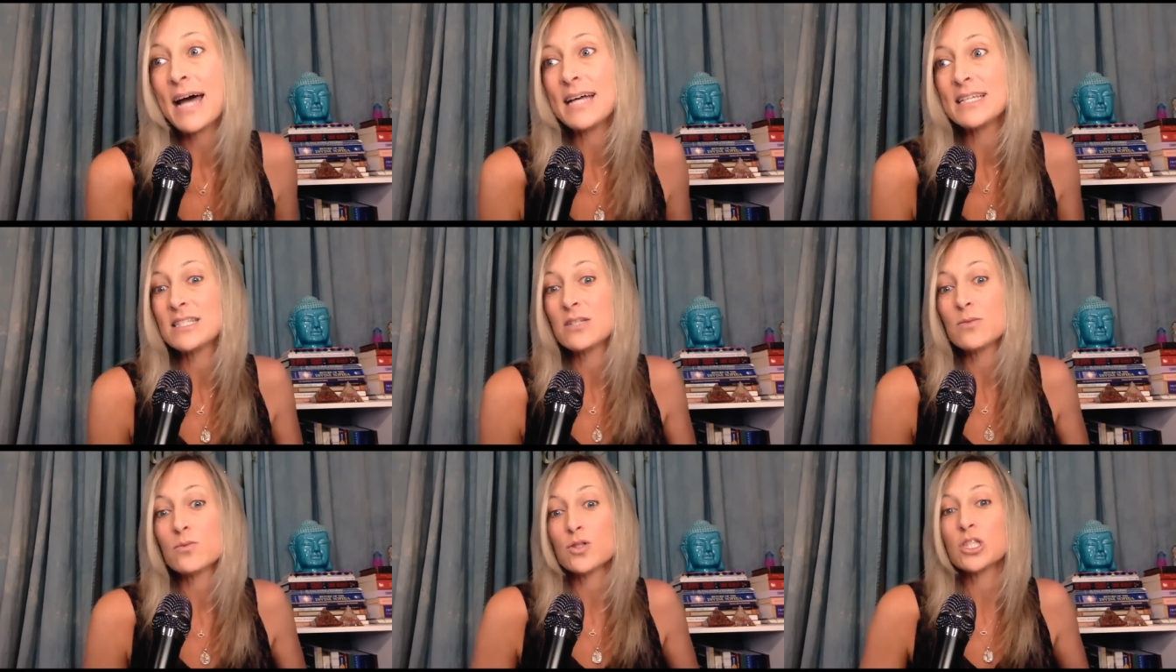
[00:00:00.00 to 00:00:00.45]

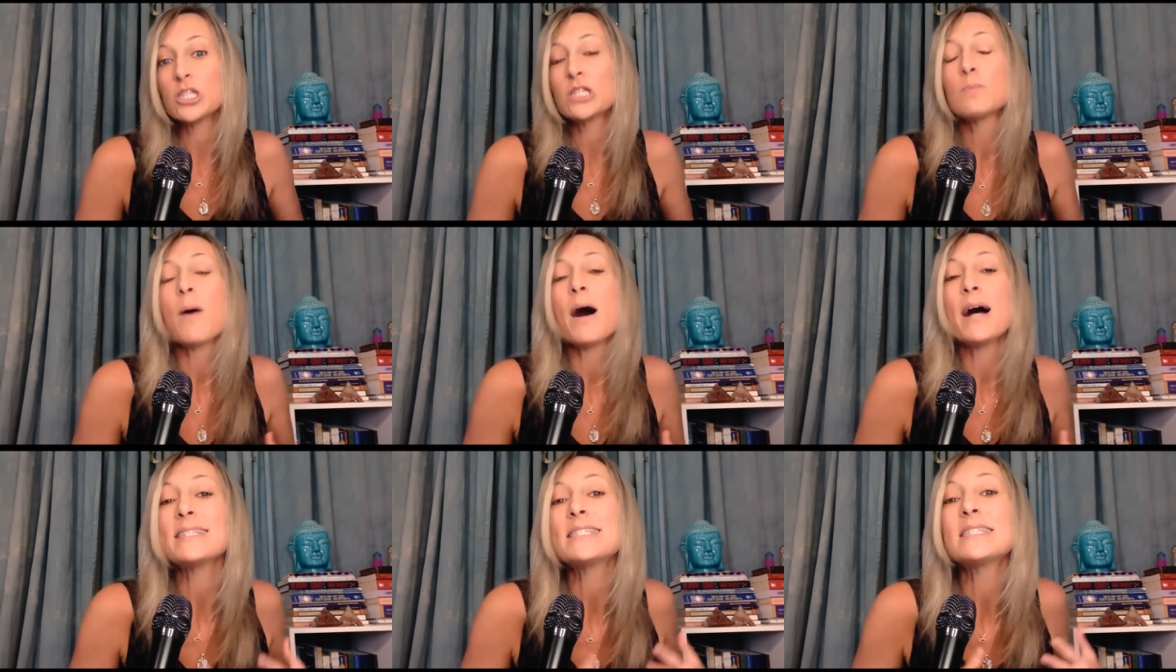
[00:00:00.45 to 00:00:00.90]
as the
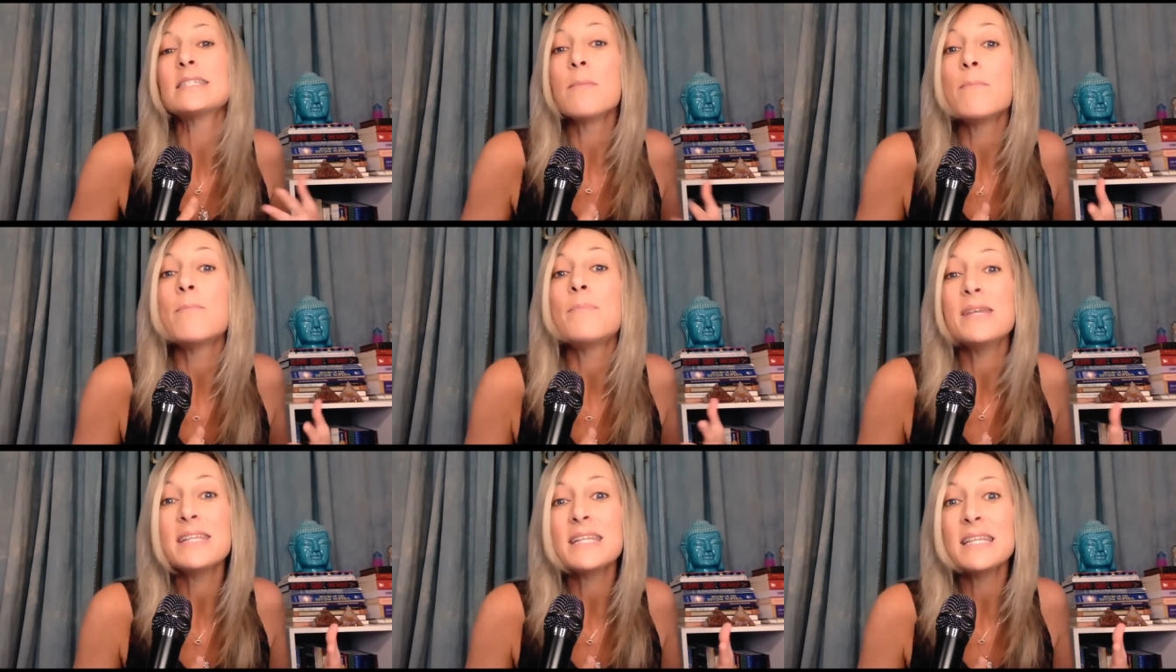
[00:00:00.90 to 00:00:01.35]

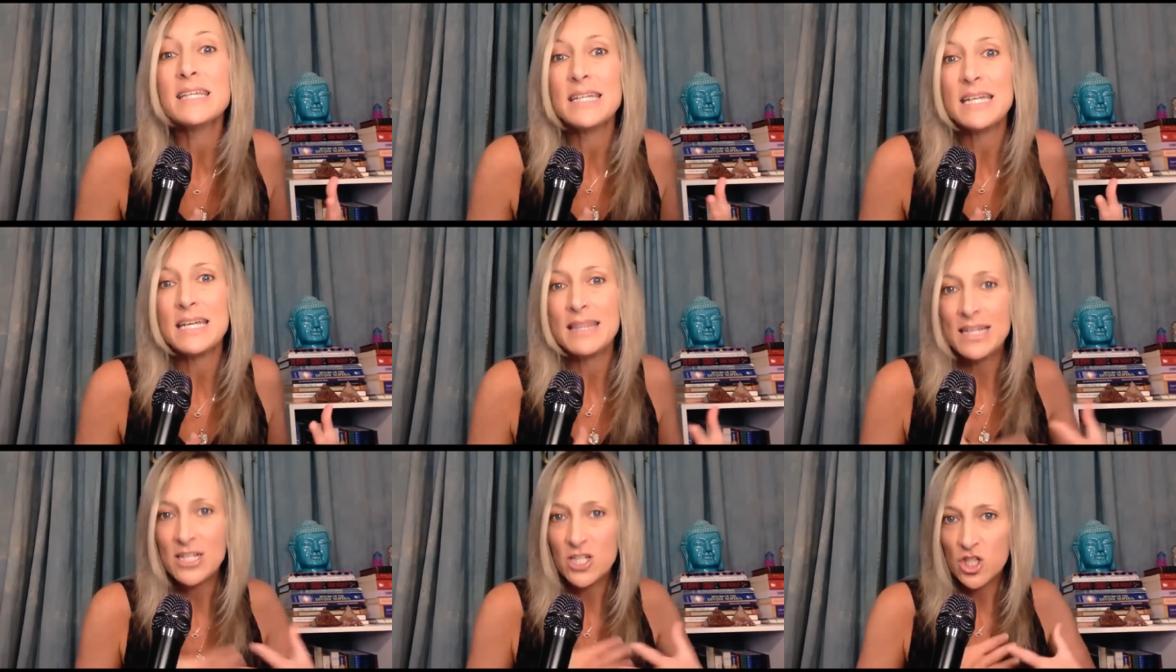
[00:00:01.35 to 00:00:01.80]

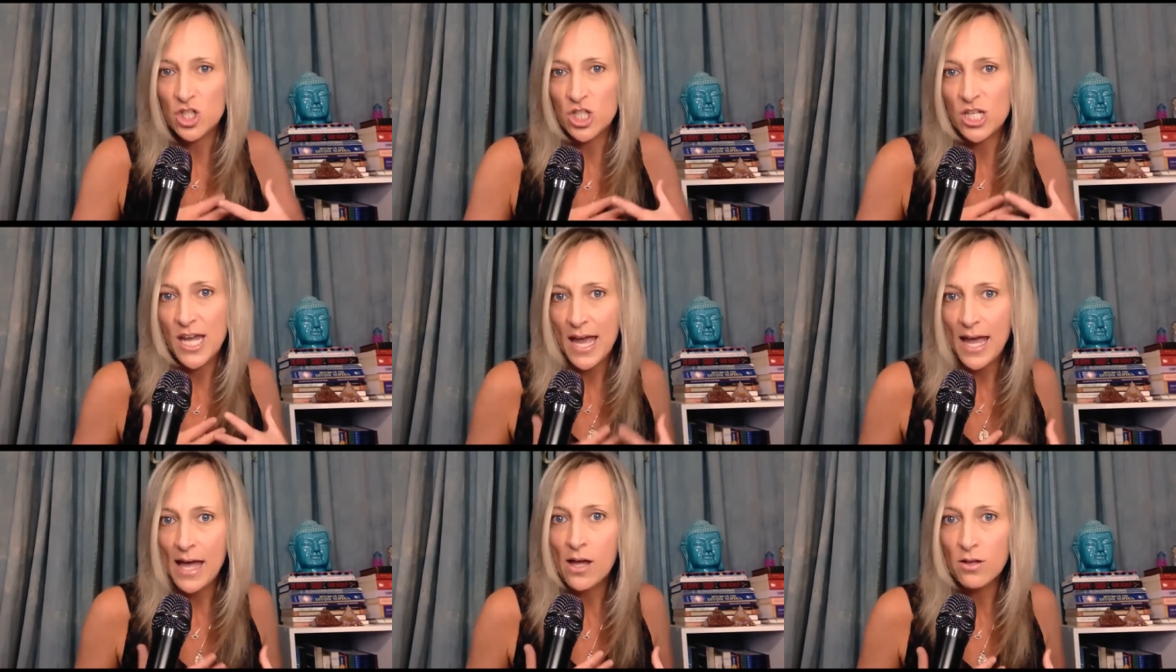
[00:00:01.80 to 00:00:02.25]
responsibility that
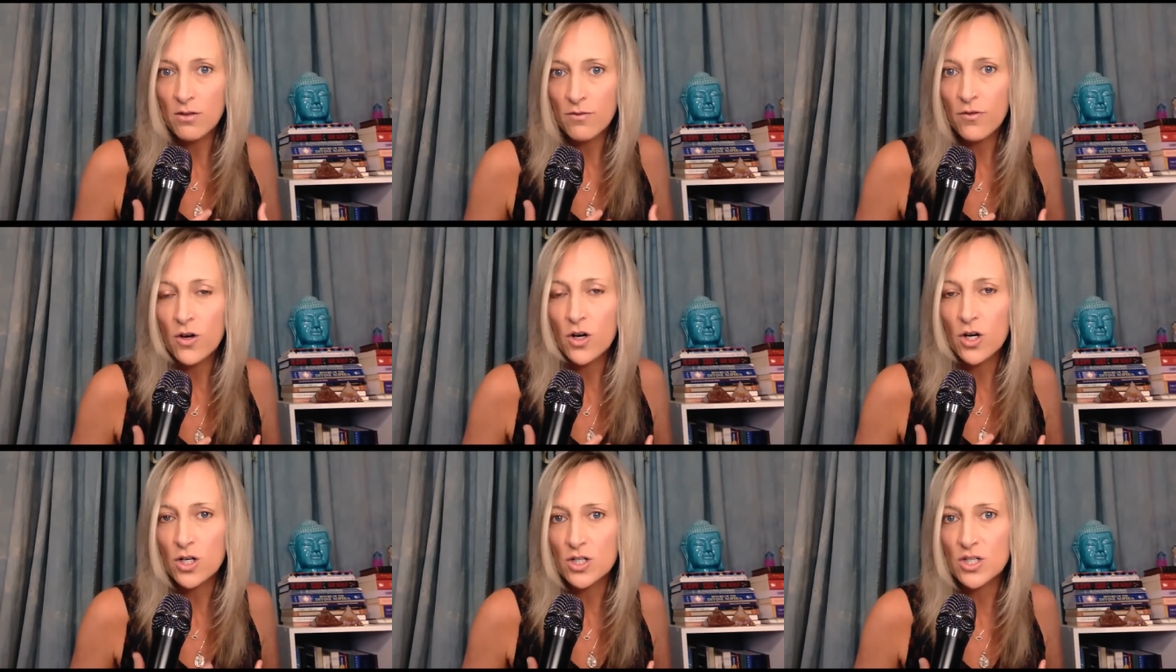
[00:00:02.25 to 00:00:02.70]
she held
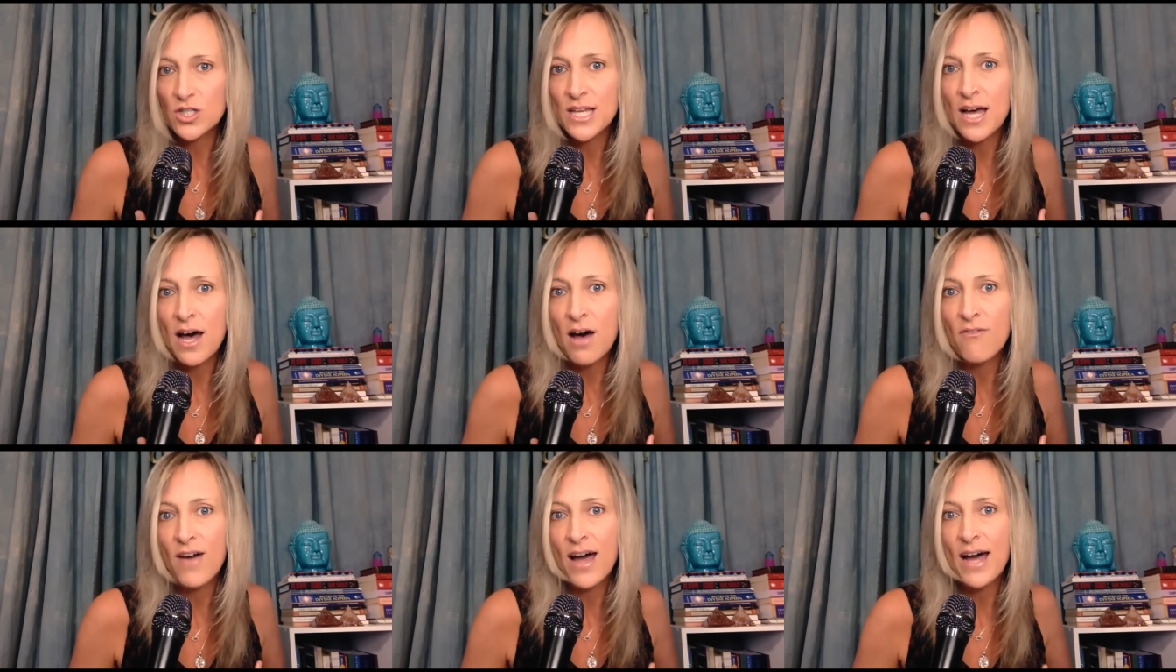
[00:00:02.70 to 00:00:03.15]
for
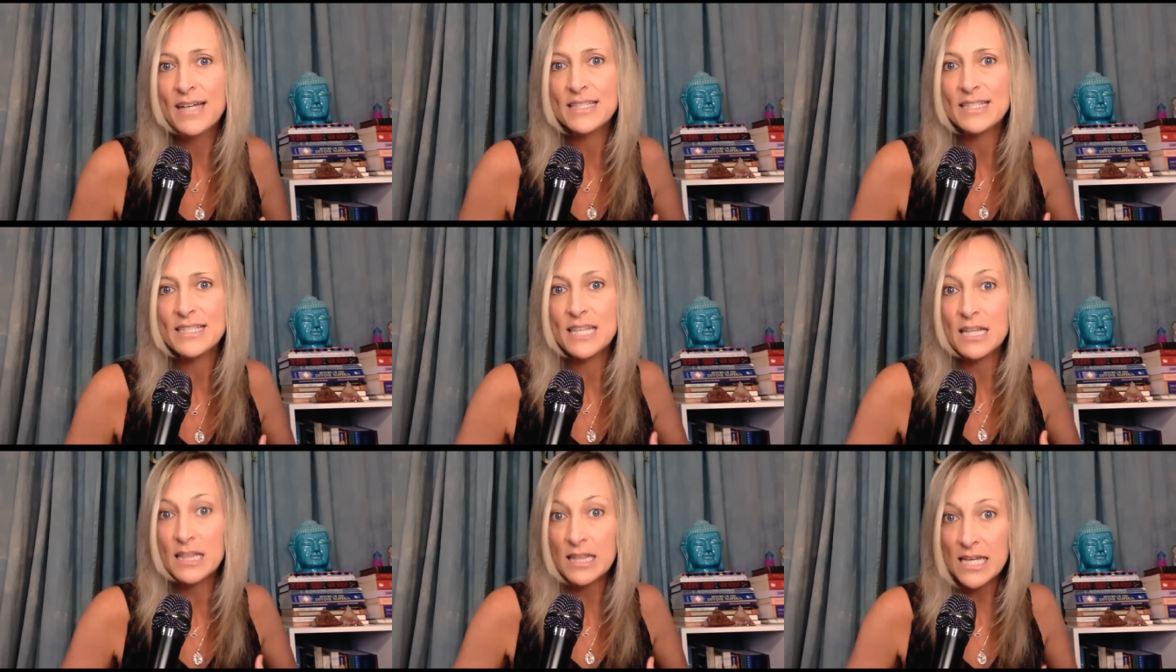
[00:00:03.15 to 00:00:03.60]
herself as
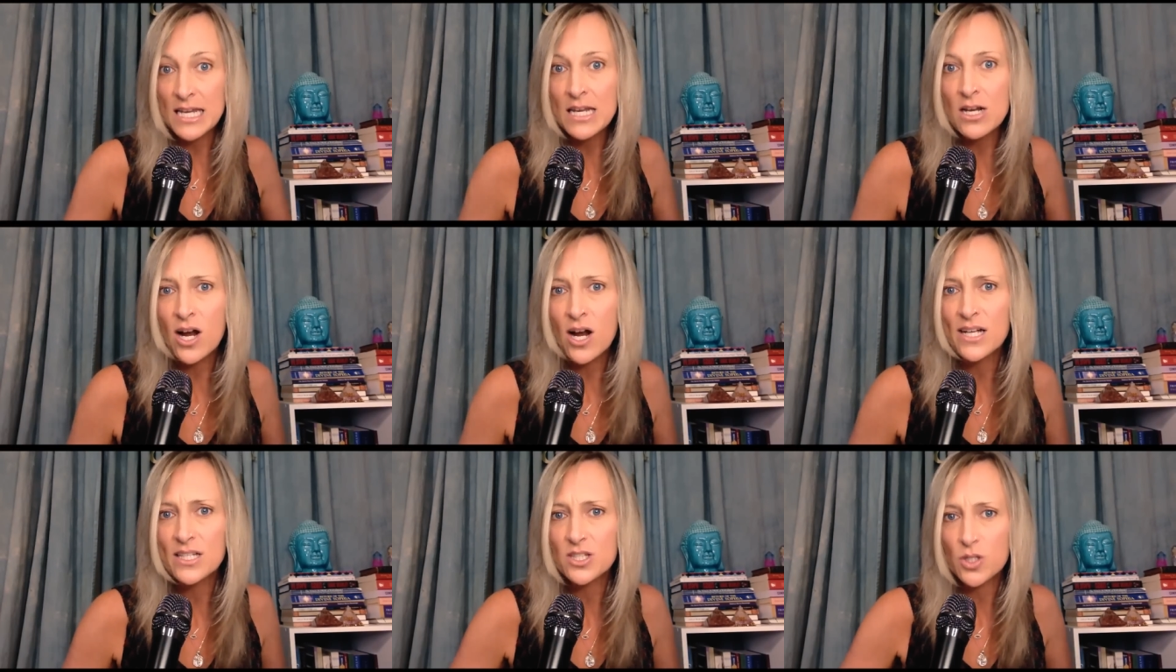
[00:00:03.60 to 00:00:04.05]
the
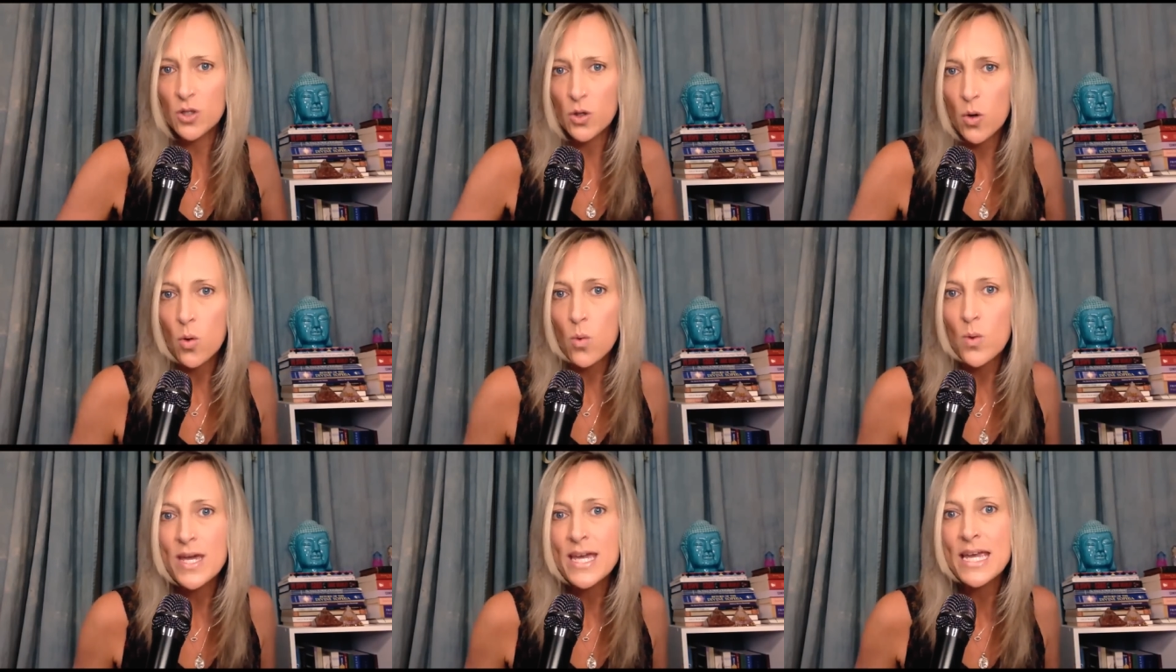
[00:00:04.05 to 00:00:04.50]
leader as the
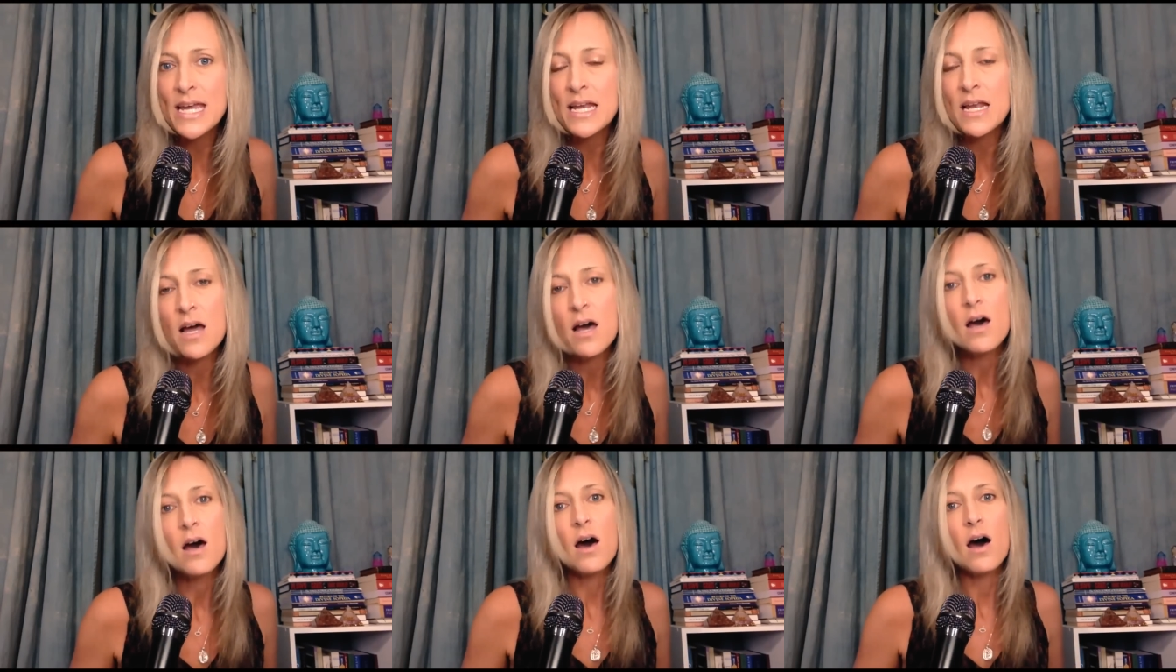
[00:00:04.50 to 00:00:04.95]

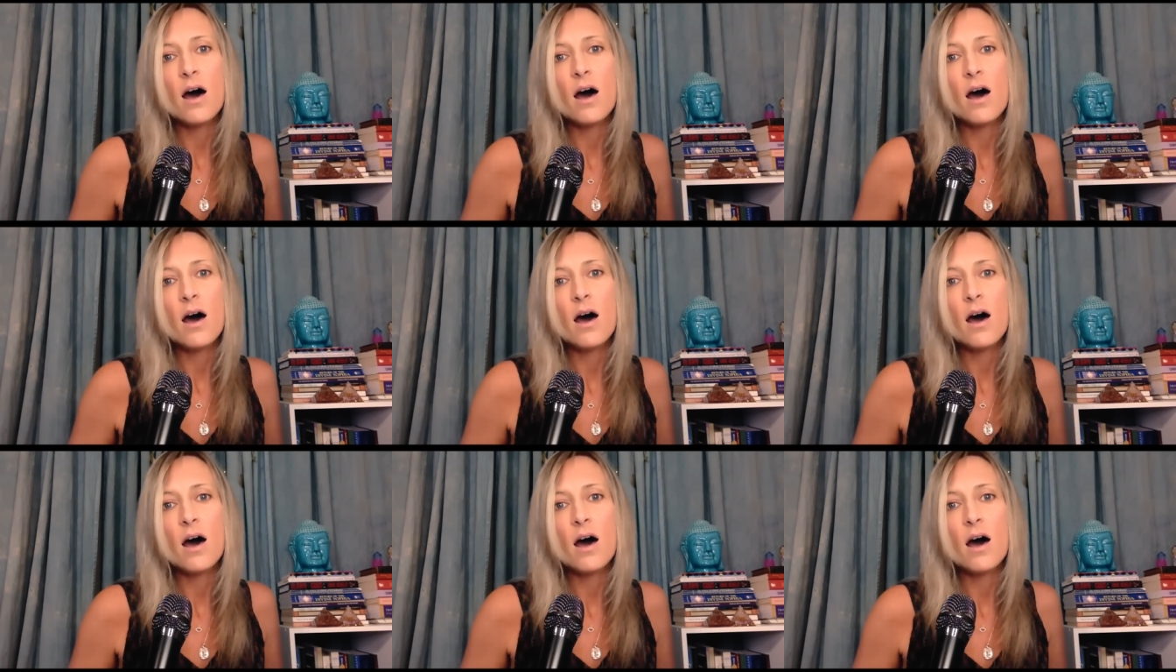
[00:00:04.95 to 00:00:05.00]
queen